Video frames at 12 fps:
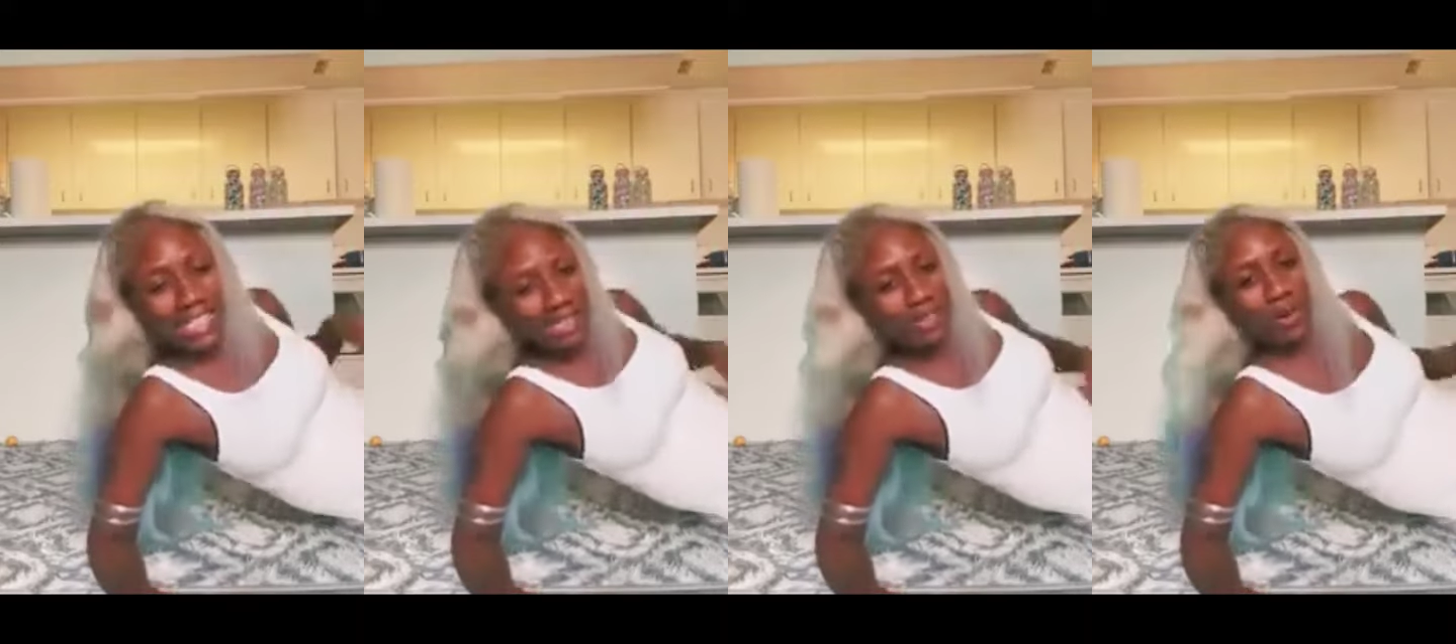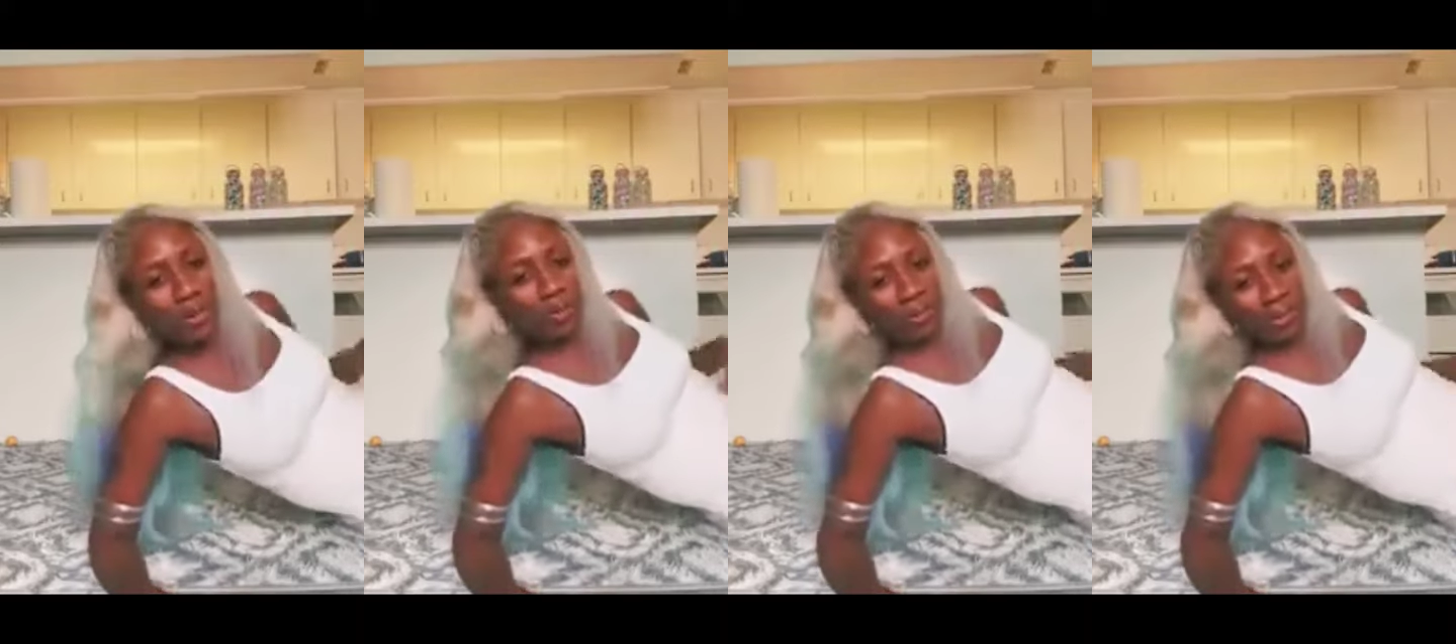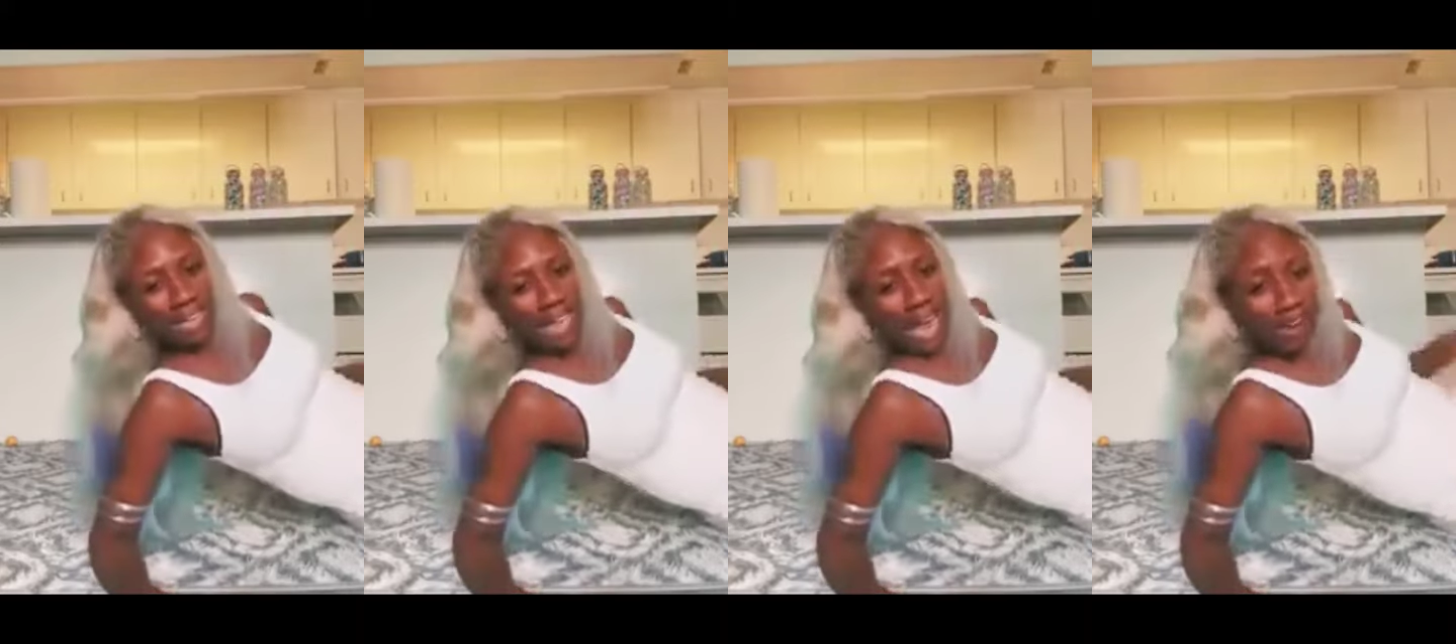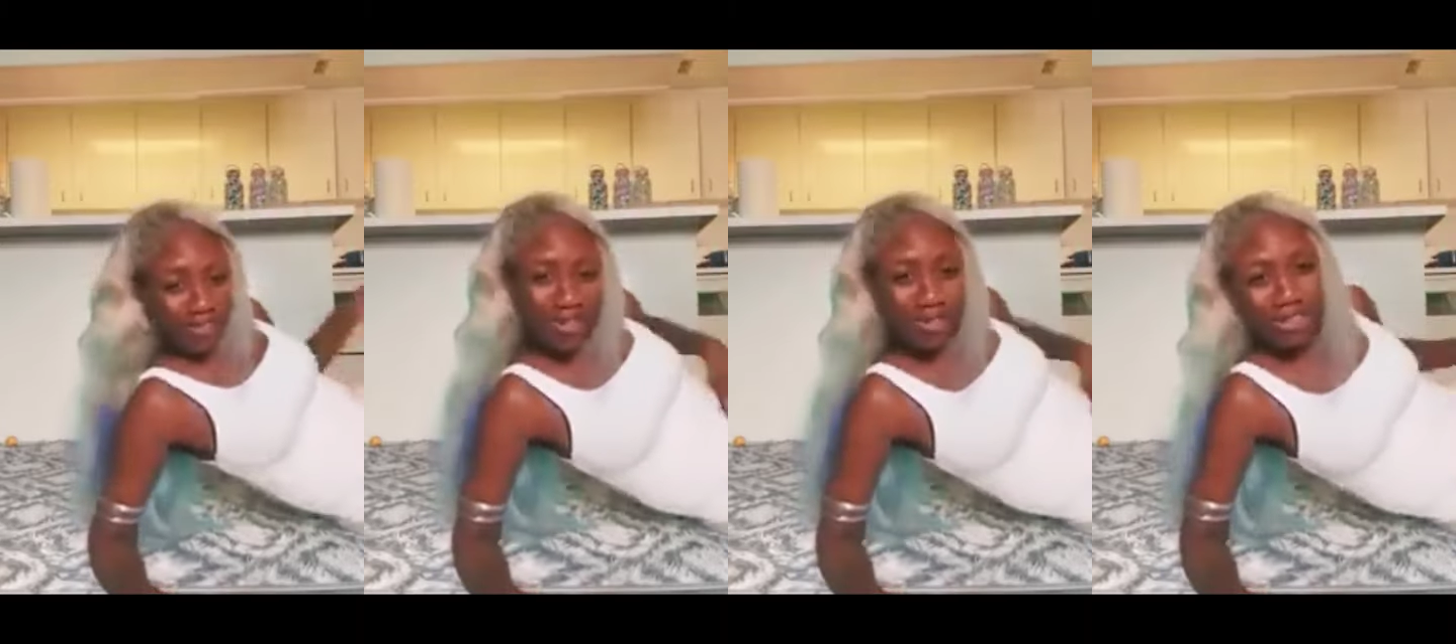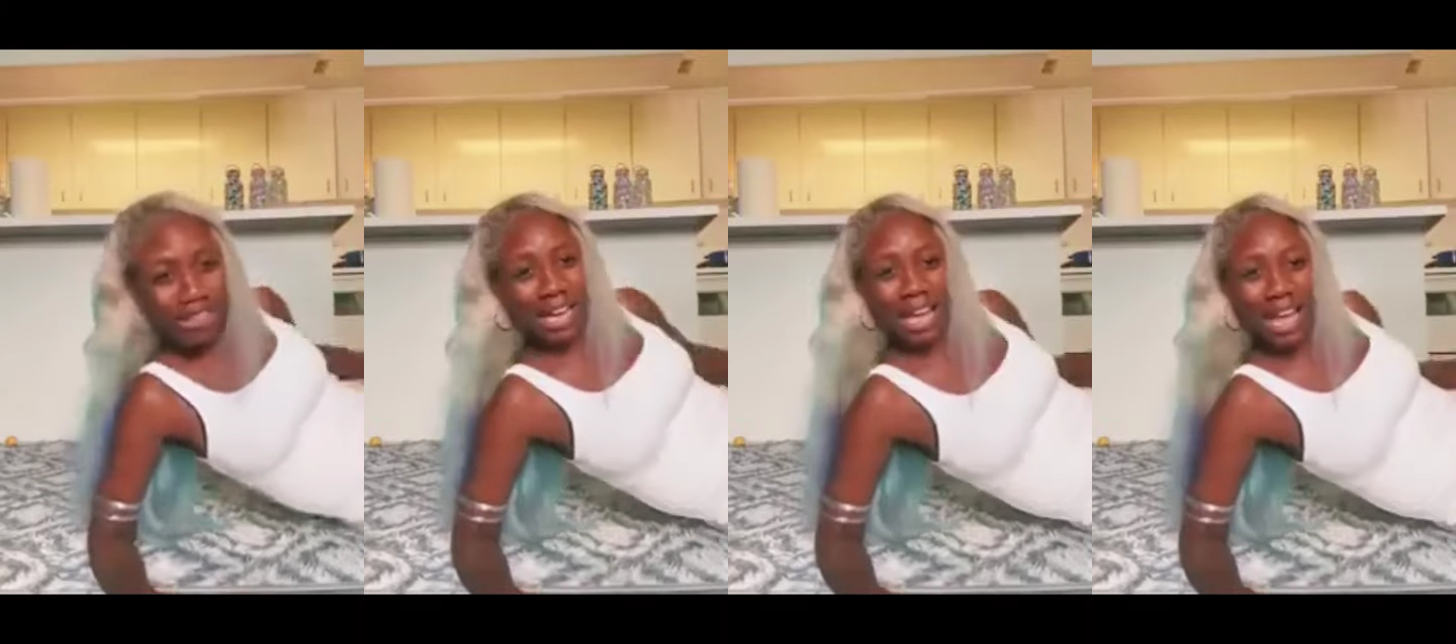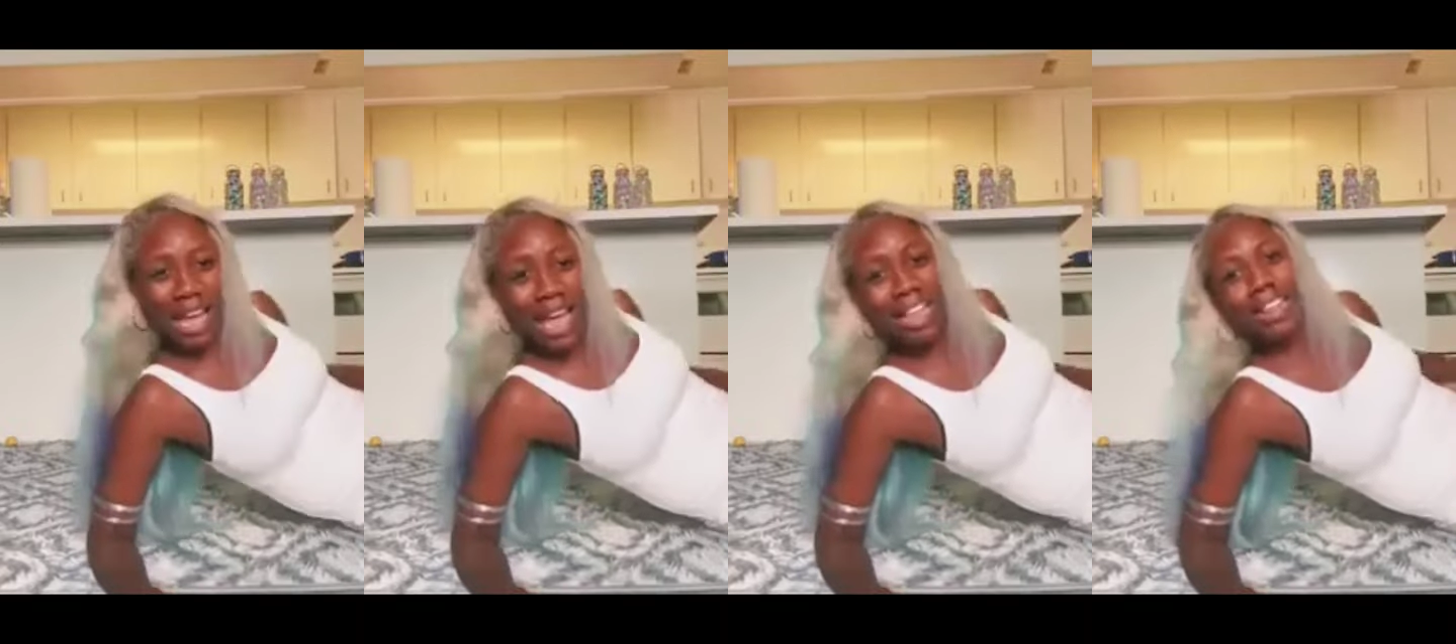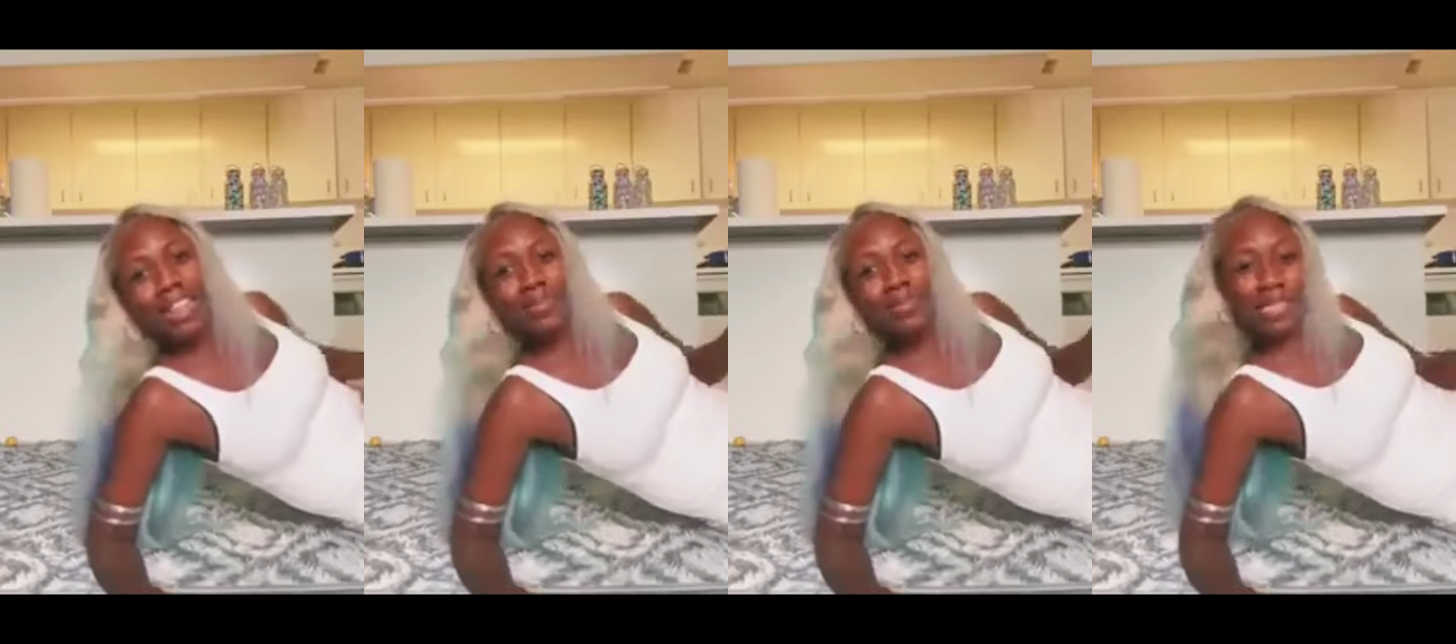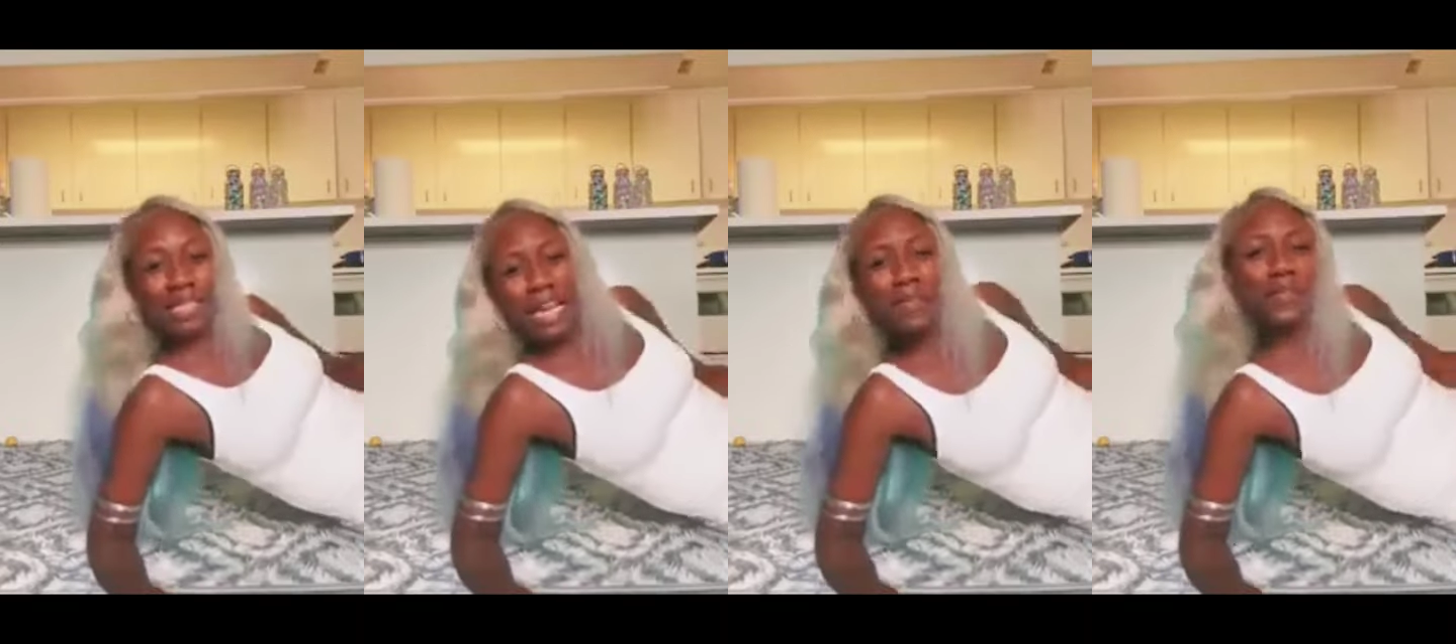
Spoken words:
sit-up? Have you done it? Then you'll be saying,